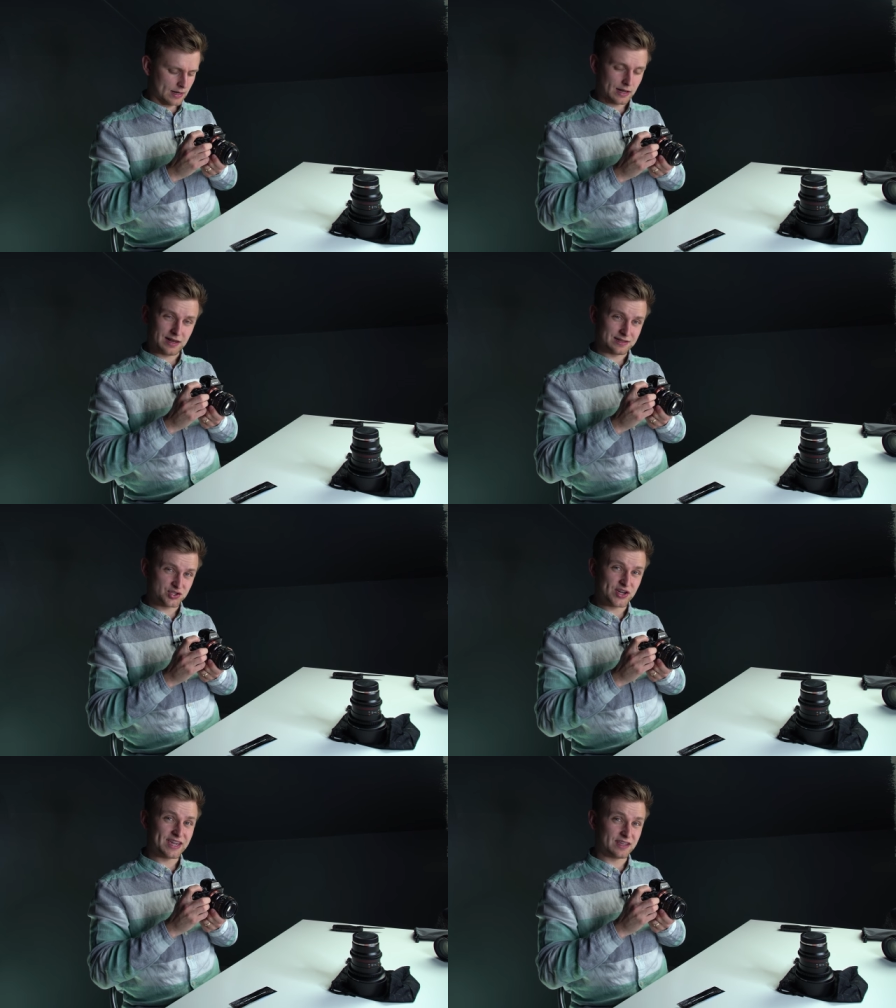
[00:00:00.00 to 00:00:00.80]
and I'll
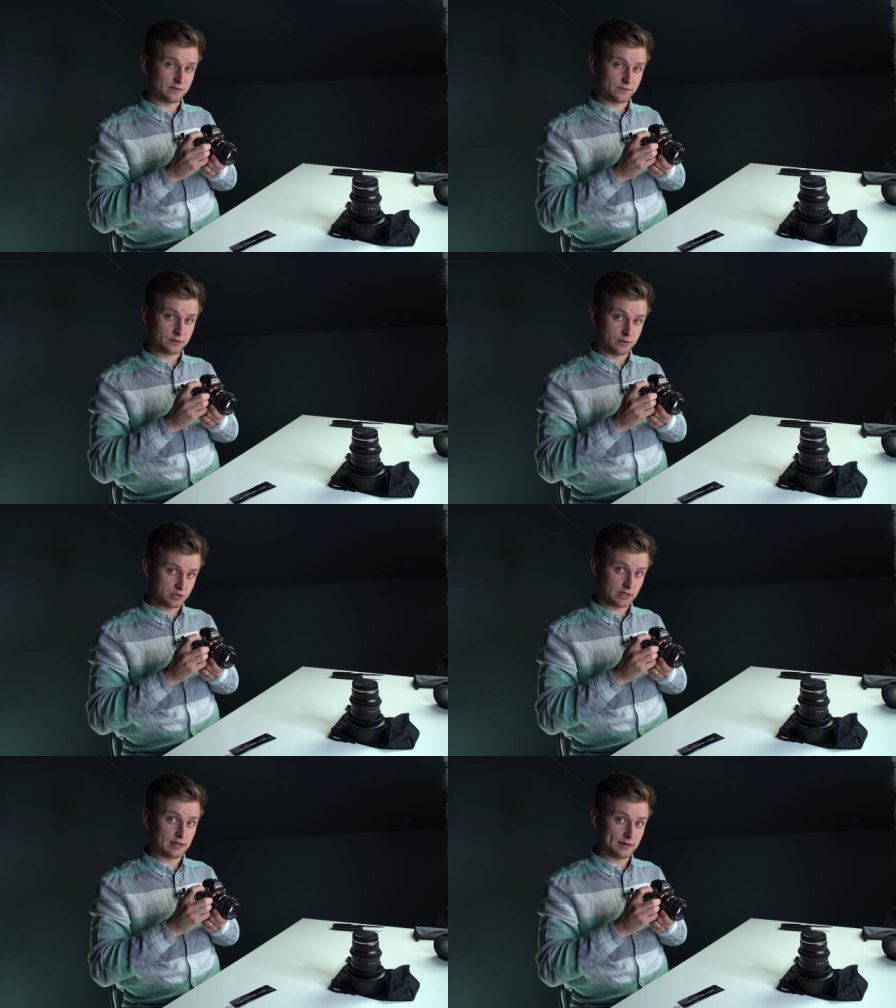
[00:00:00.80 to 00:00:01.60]
shake the
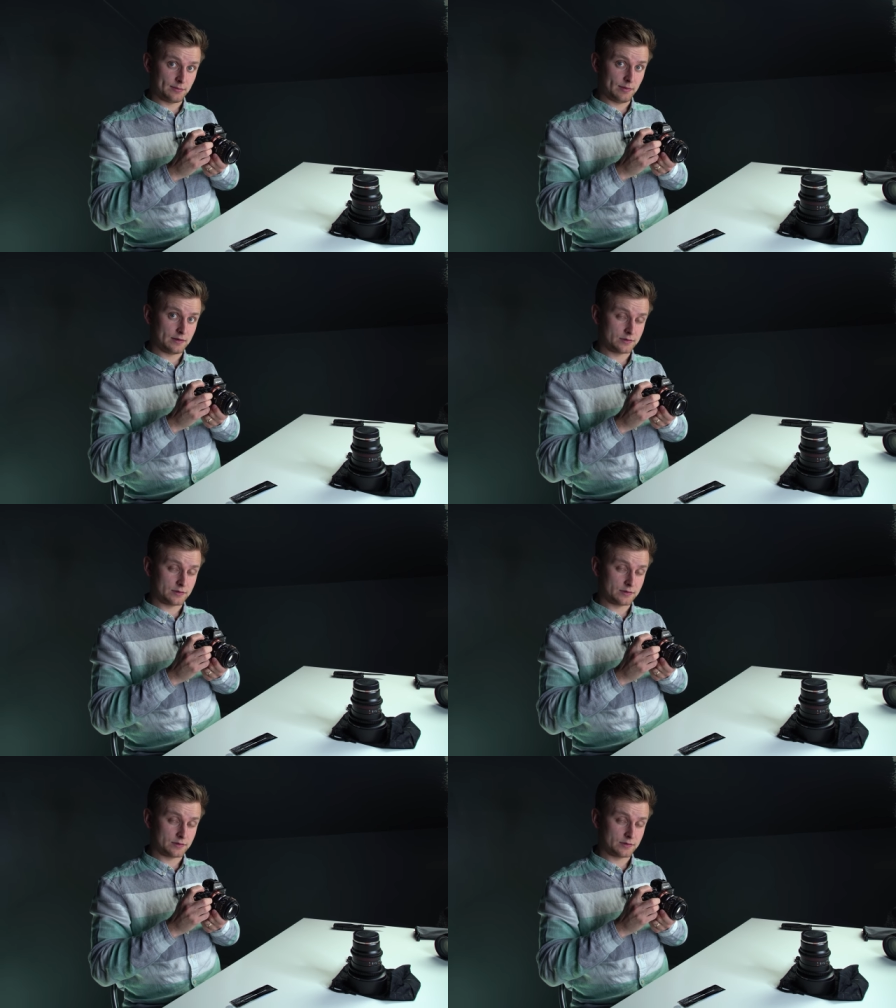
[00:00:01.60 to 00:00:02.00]
footage a little bit,